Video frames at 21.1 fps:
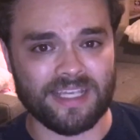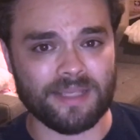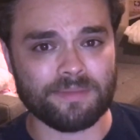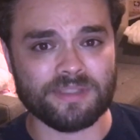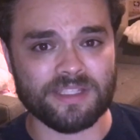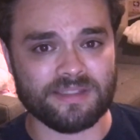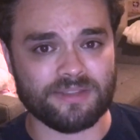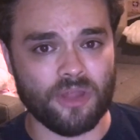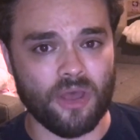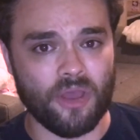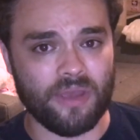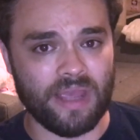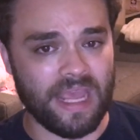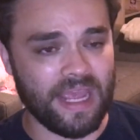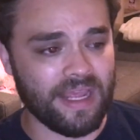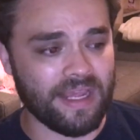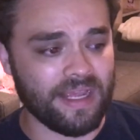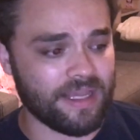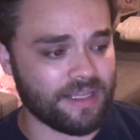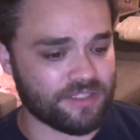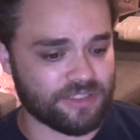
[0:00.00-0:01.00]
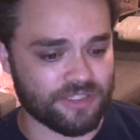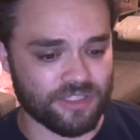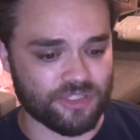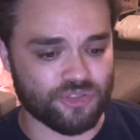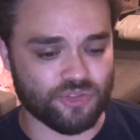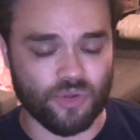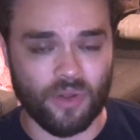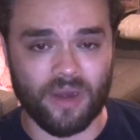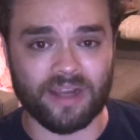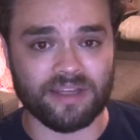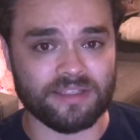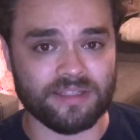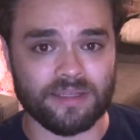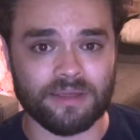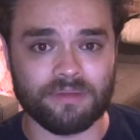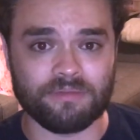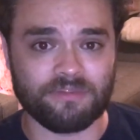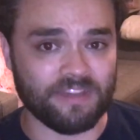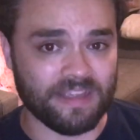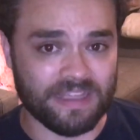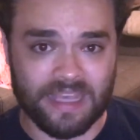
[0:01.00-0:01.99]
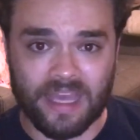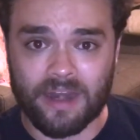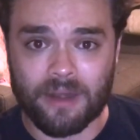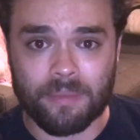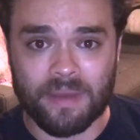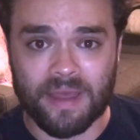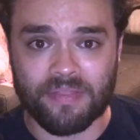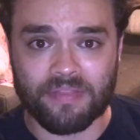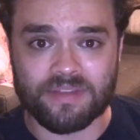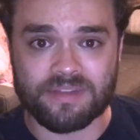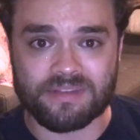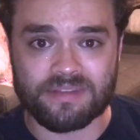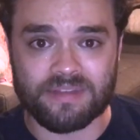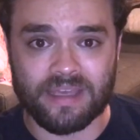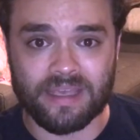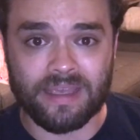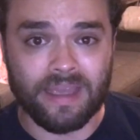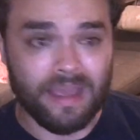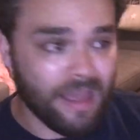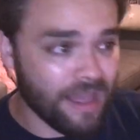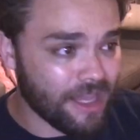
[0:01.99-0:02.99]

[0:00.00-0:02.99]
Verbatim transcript: seems as though he is just trying to forget about this thing.